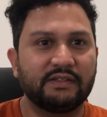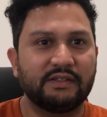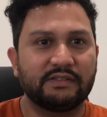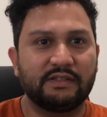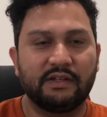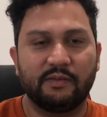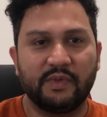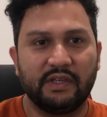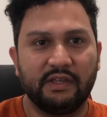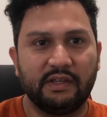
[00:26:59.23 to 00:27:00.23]
is gonna
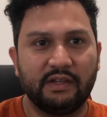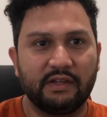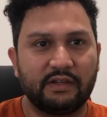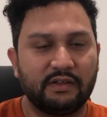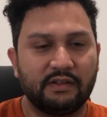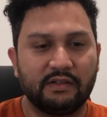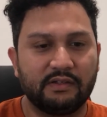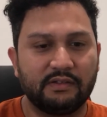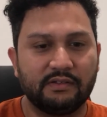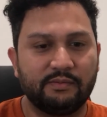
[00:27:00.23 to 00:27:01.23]
be
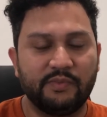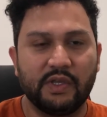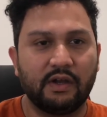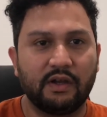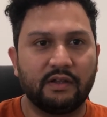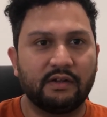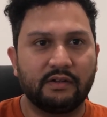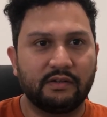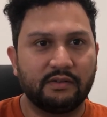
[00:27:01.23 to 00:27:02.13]
beyond